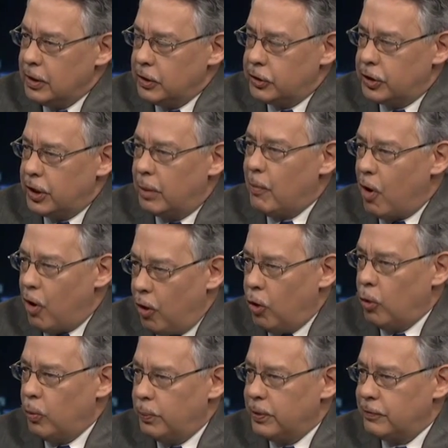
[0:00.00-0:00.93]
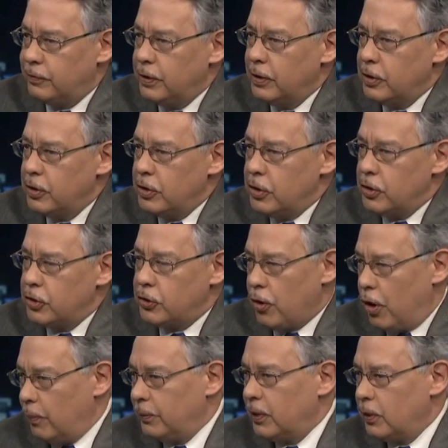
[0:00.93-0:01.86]
some hope of
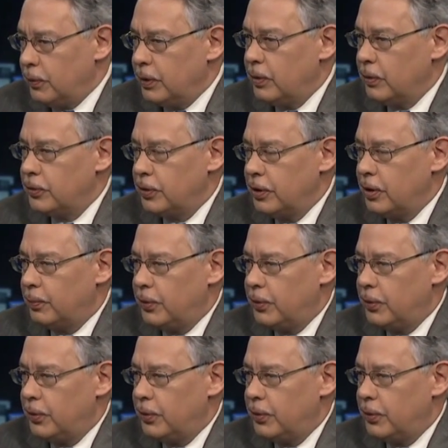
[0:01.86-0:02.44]
sharply reducing the